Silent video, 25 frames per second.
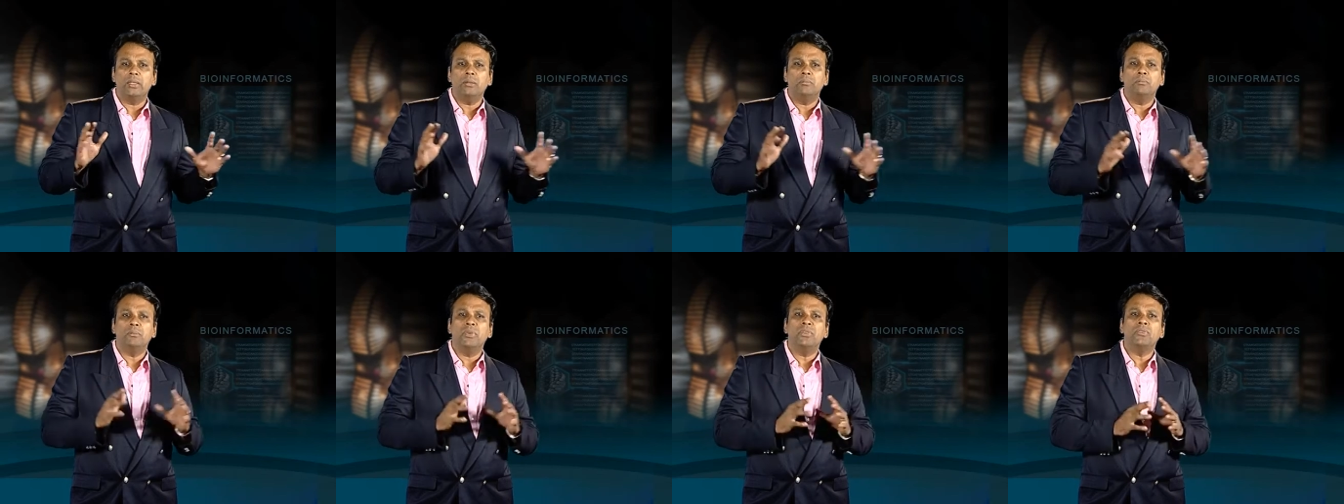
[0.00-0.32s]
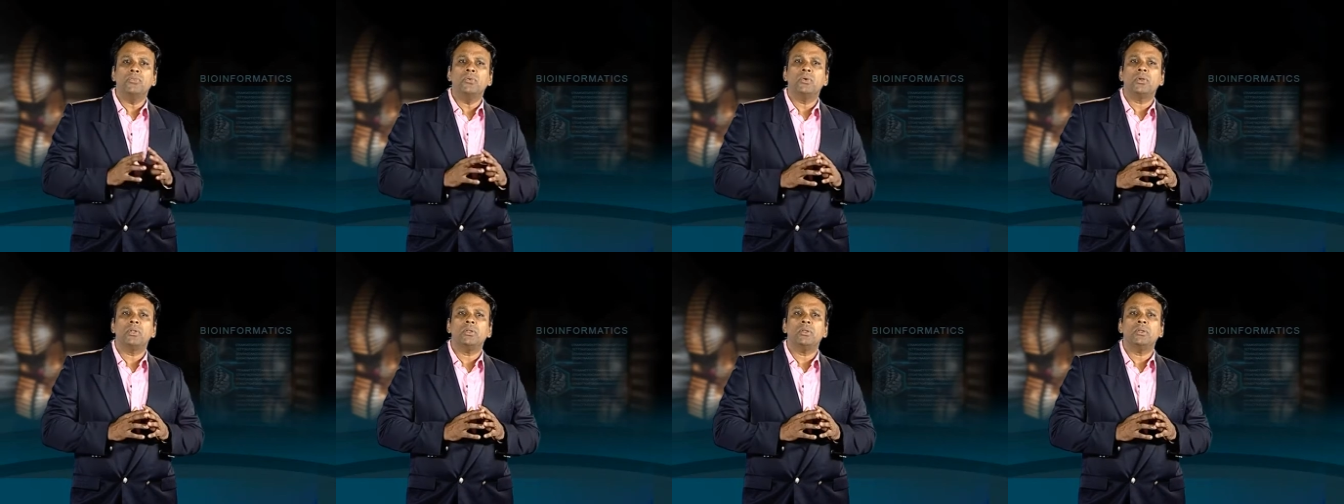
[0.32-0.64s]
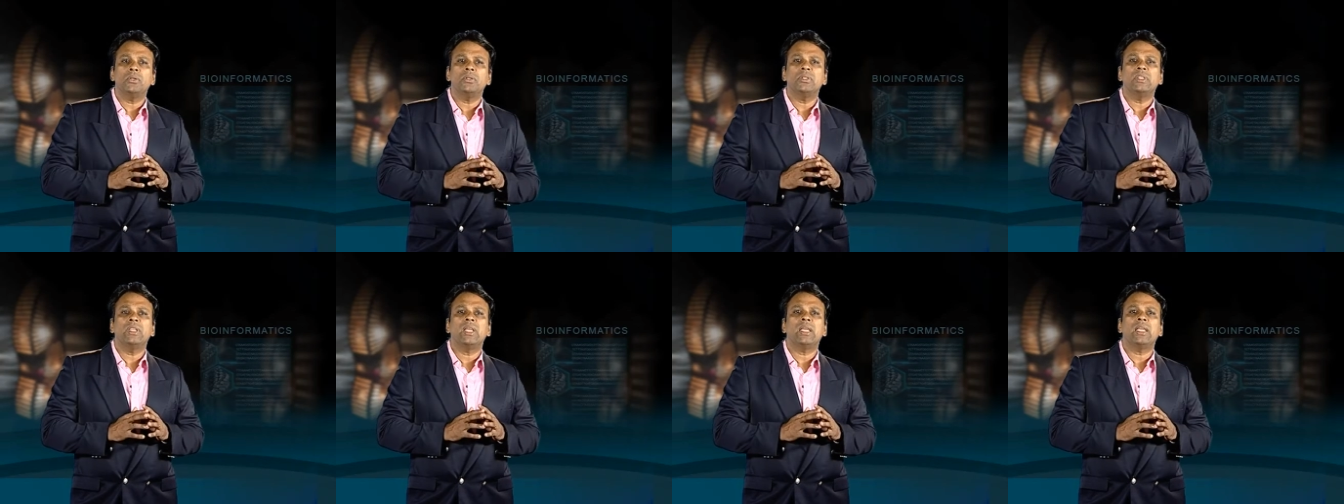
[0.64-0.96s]
before
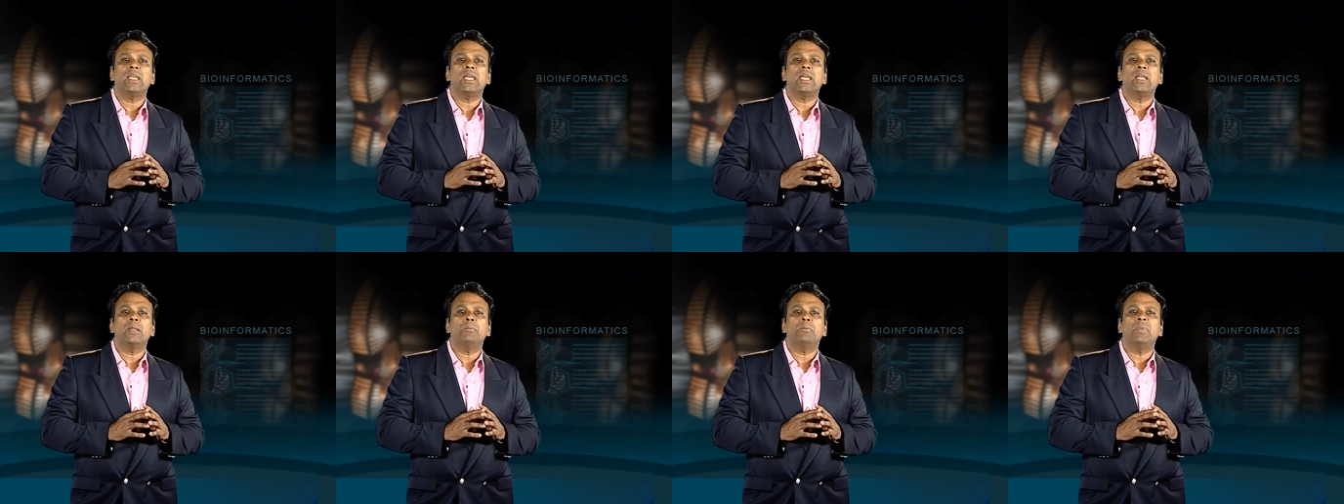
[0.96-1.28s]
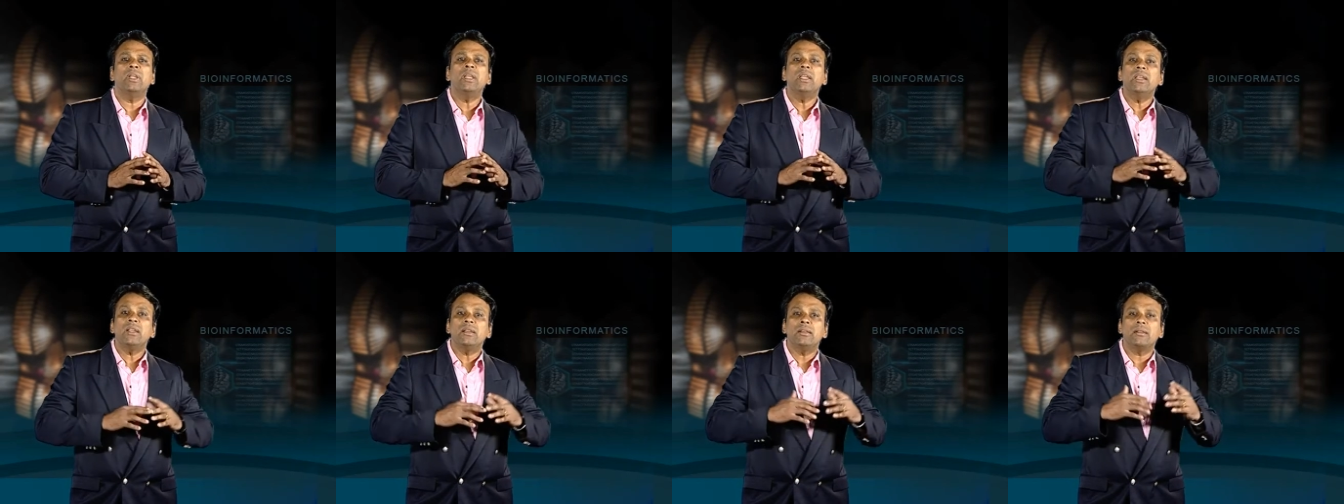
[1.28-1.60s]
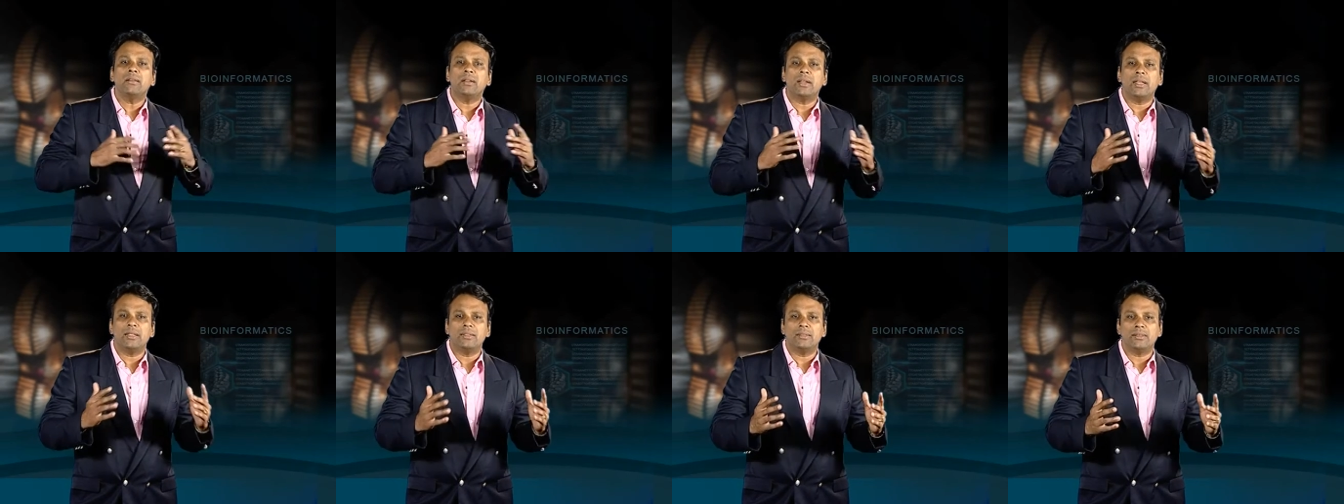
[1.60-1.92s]
they can be
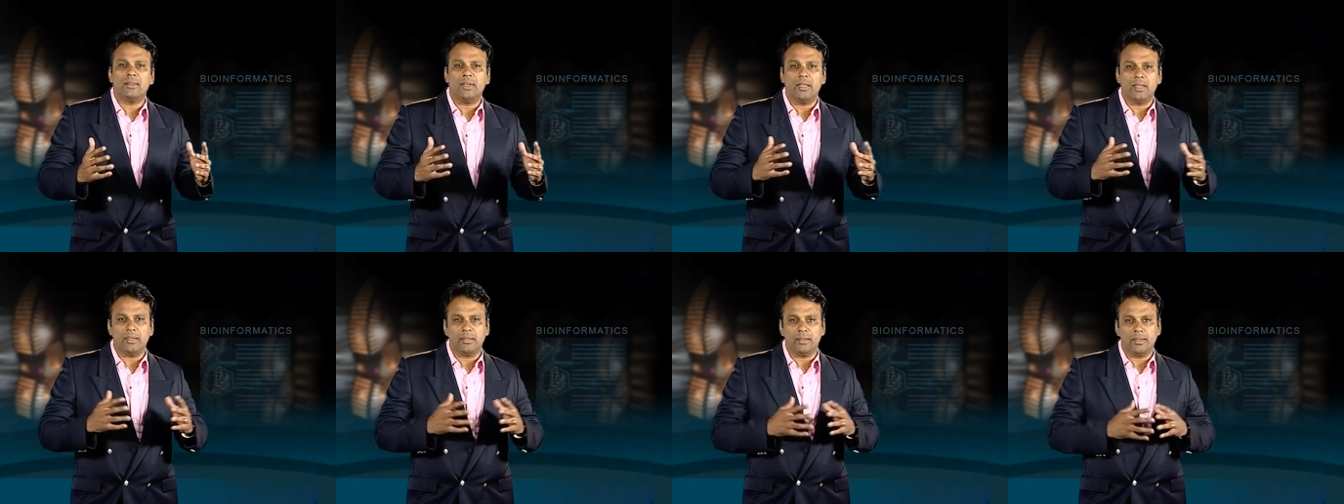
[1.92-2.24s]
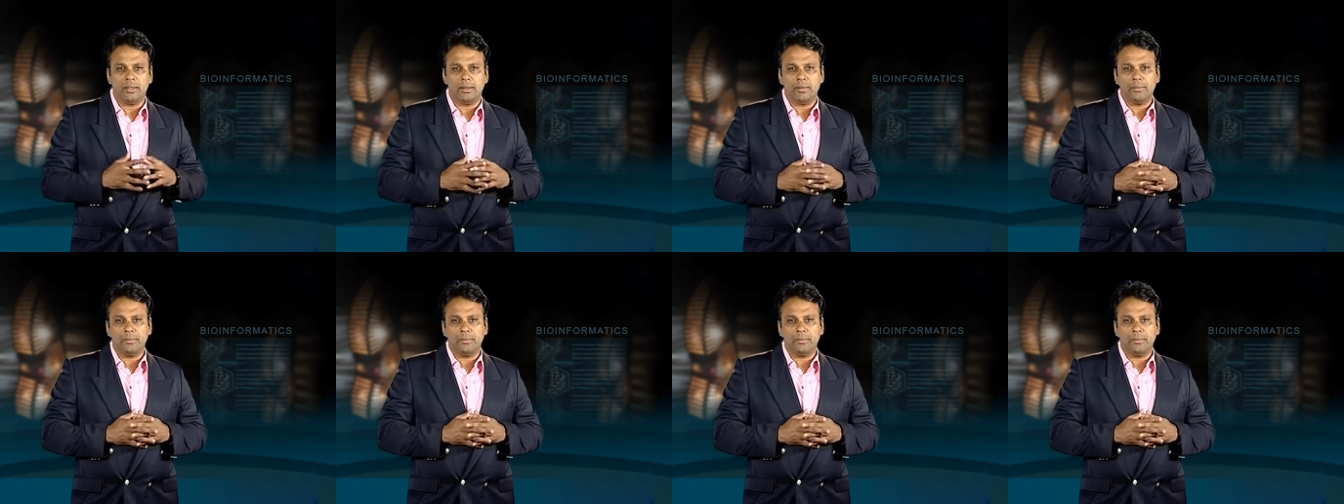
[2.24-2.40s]
translated.